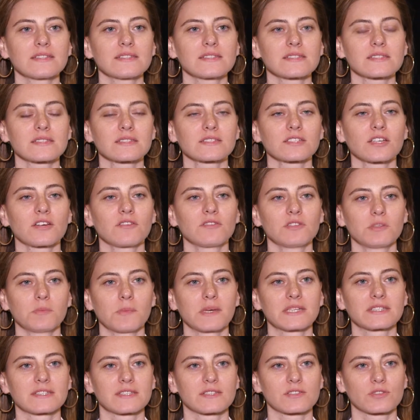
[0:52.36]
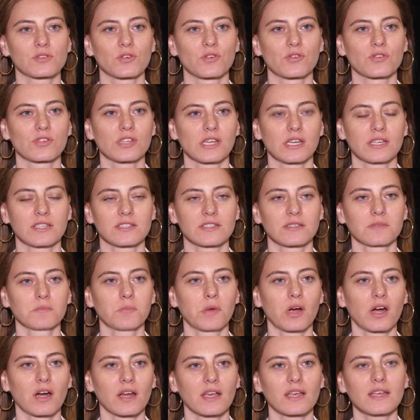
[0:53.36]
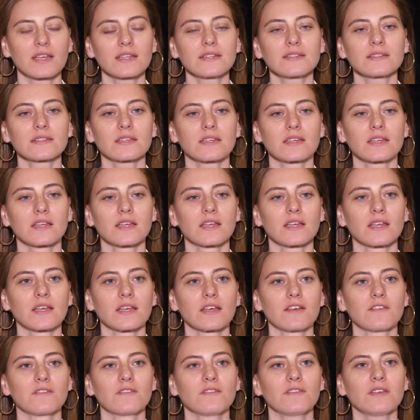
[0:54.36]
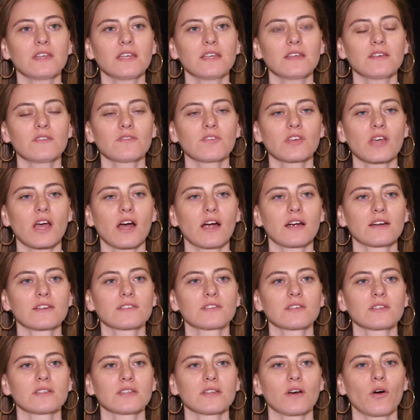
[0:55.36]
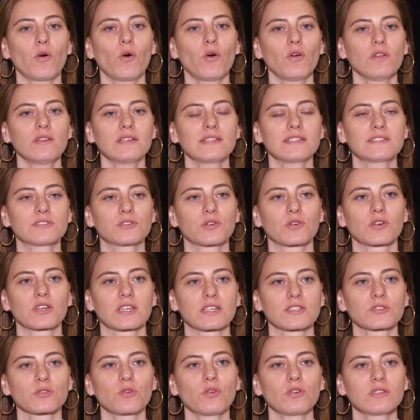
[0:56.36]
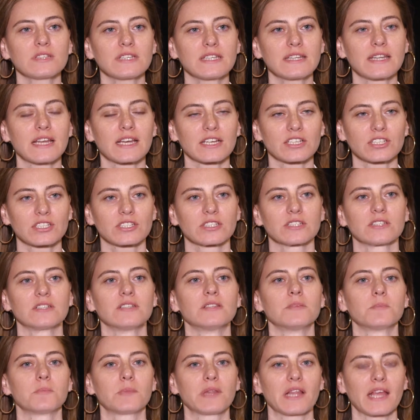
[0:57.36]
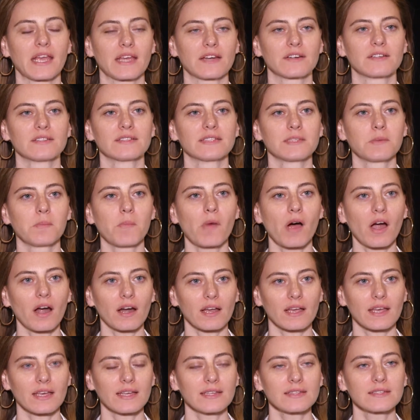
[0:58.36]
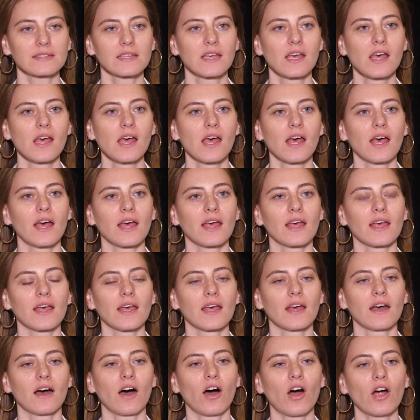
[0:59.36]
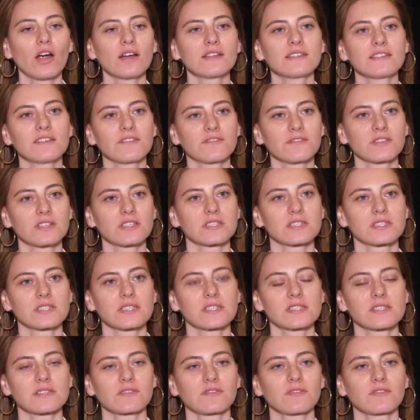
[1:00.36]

is travel meta search engine market. Uh, we, we are the only Turkish, only national player in the market. Uh, our difference is